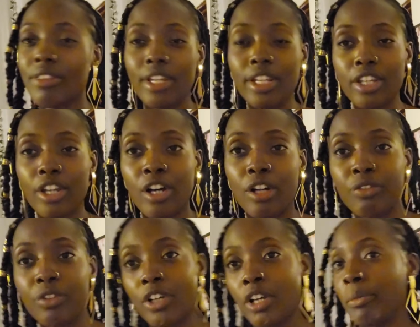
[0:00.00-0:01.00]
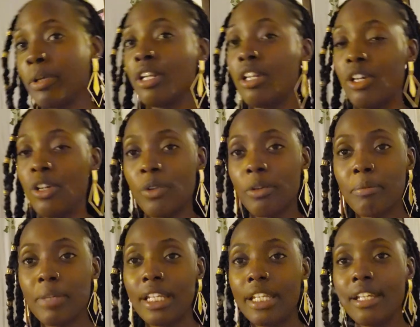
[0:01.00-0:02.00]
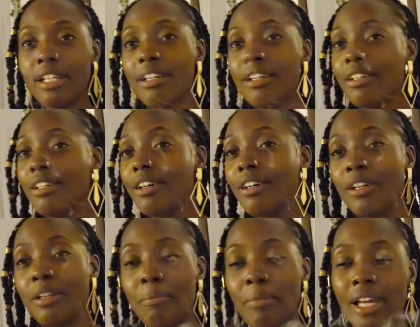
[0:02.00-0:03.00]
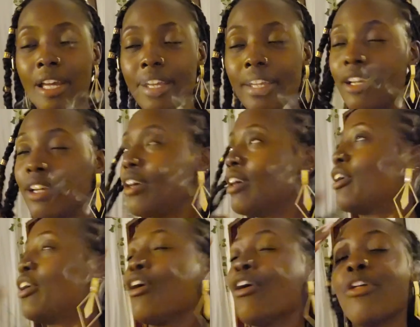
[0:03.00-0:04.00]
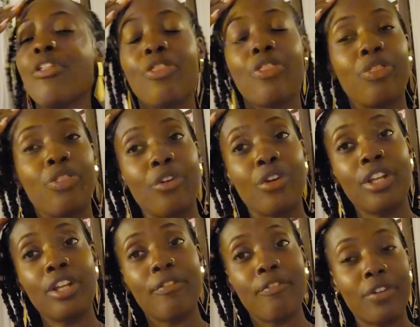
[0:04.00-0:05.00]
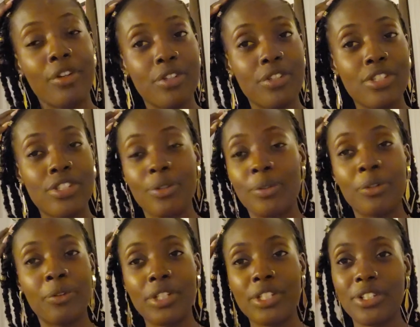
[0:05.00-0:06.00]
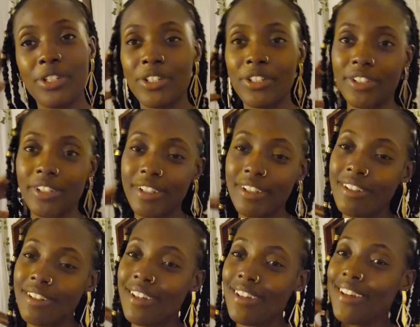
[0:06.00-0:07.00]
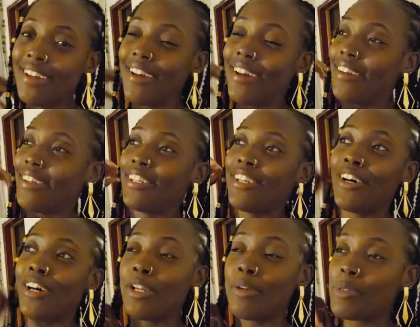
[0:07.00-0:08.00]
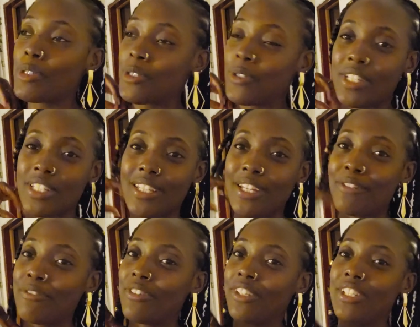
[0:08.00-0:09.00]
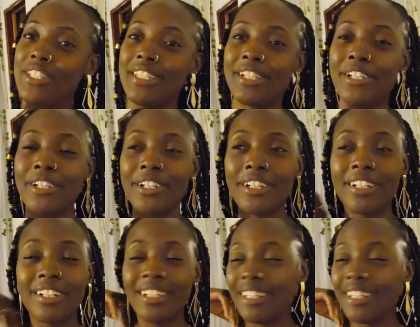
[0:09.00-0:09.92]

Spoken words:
thank y'all for coming along with me on my 31st solo return. Yeah, I am so excited for this year.